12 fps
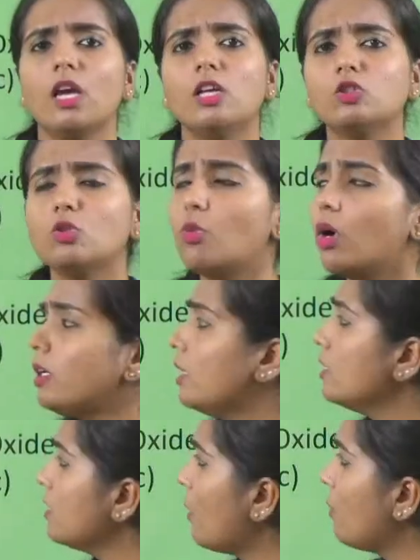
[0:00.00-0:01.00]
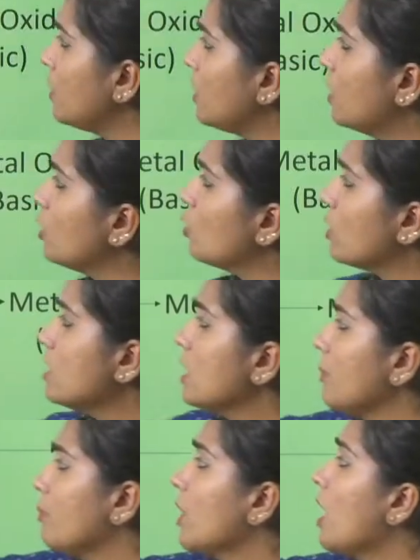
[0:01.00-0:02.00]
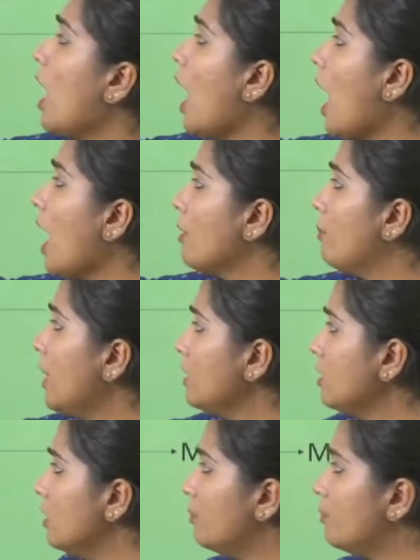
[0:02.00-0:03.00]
So what does it happen here? You can see our metal